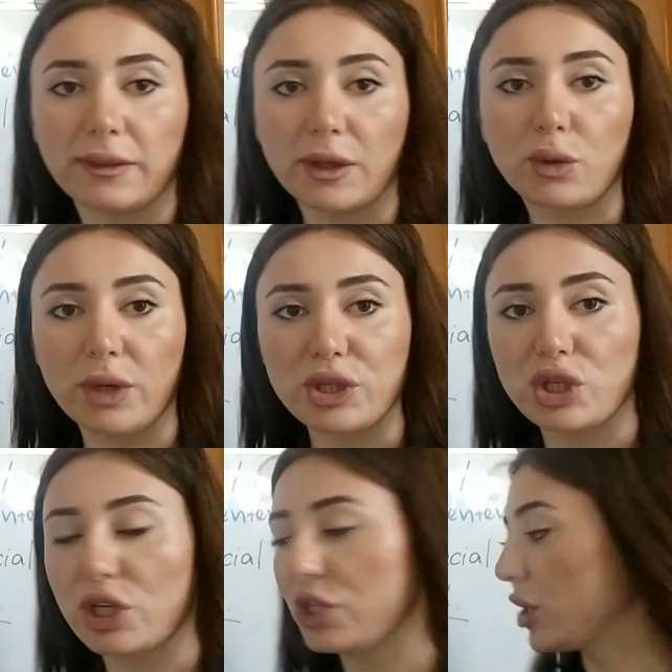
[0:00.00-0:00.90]
The
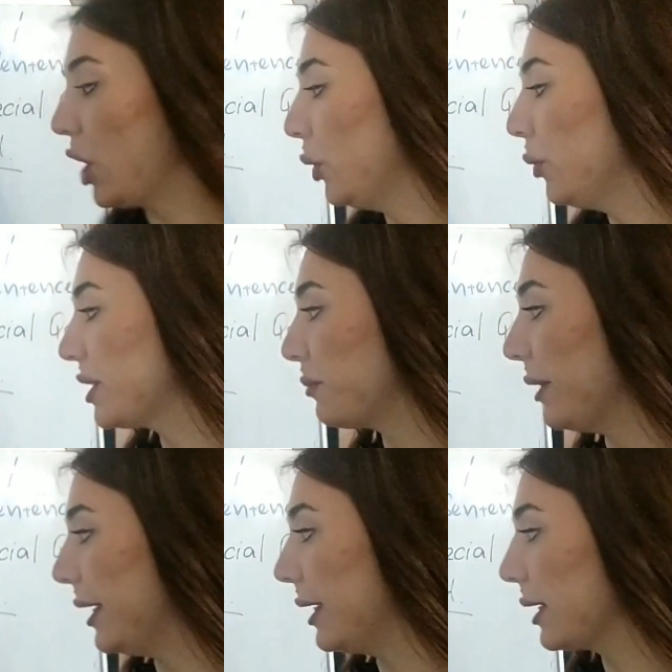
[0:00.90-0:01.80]
question is, who is
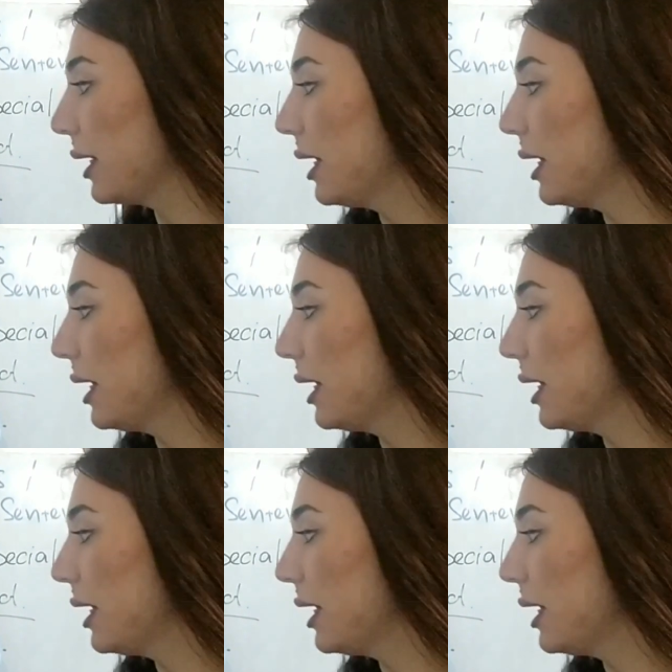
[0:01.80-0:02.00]
playing?